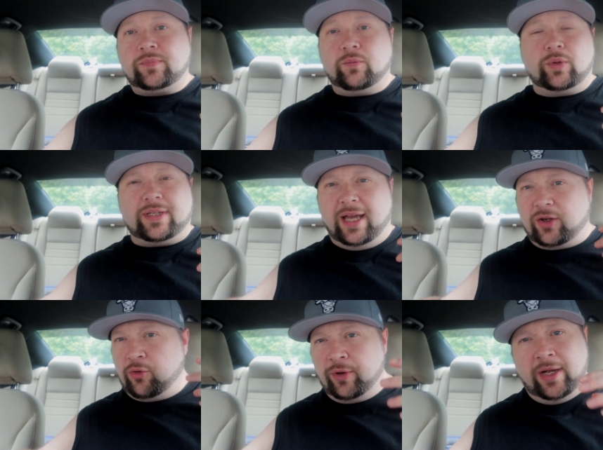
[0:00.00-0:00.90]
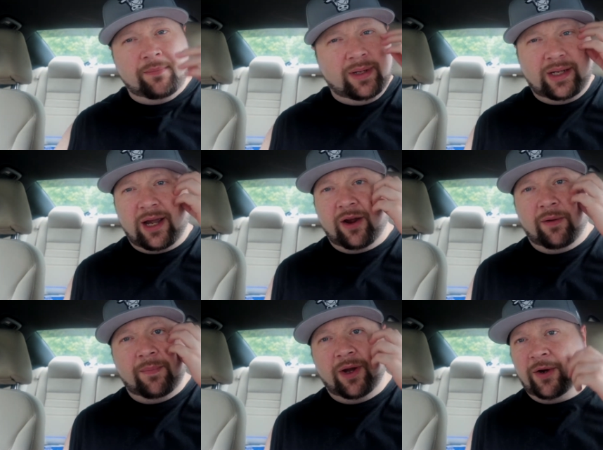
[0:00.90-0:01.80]
with that creamy
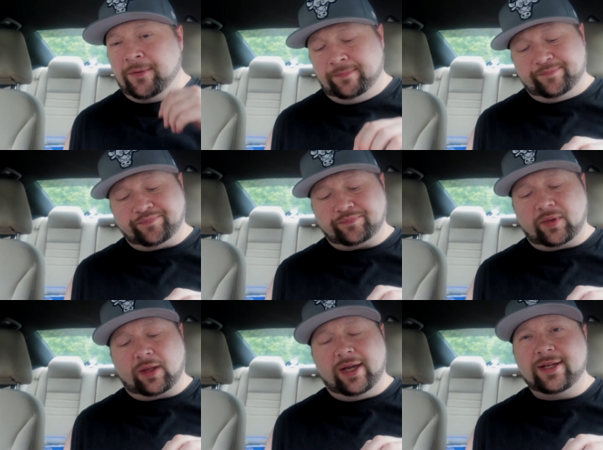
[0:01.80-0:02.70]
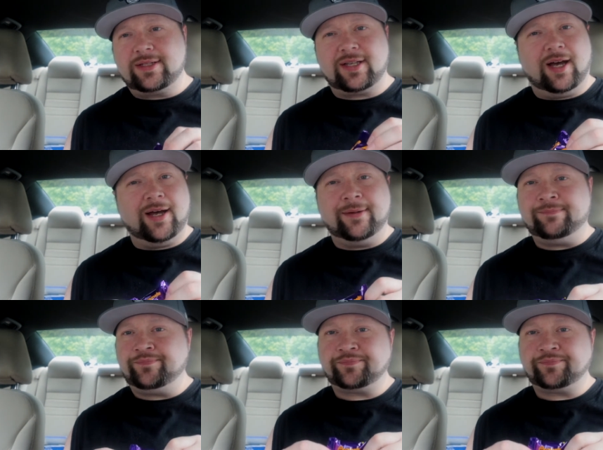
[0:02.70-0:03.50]
caramel inside.